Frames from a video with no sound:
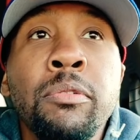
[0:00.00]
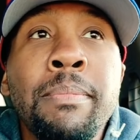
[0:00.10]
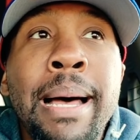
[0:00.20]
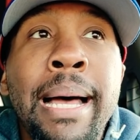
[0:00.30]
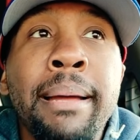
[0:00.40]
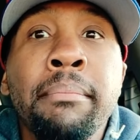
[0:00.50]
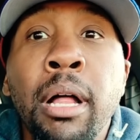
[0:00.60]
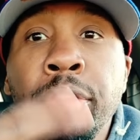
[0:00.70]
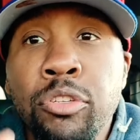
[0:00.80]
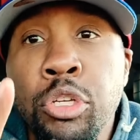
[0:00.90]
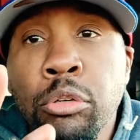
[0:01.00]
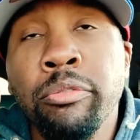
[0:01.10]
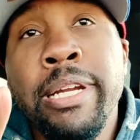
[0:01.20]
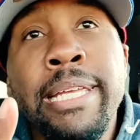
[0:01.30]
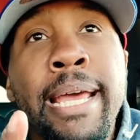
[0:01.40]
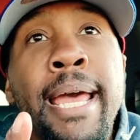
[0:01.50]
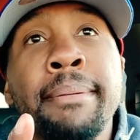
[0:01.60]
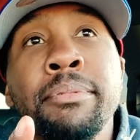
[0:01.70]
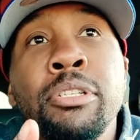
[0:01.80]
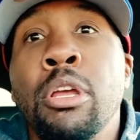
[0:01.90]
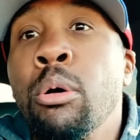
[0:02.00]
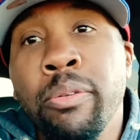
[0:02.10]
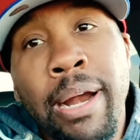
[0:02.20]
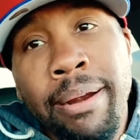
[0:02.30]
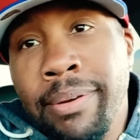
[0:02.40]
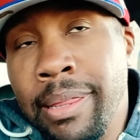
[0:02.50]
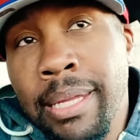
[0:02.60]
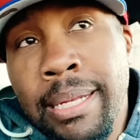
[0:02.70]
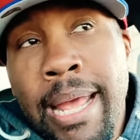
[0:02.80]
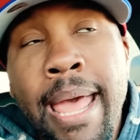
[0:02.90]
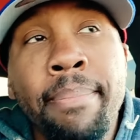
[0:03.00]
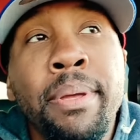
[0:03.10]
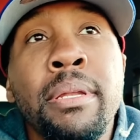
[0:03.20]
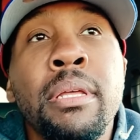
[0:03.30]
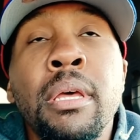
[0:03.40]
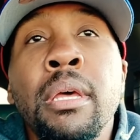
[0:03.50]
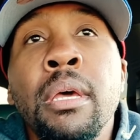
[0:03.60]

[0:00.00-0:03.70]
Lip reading: you my month 2 recap. Just go over everything that happened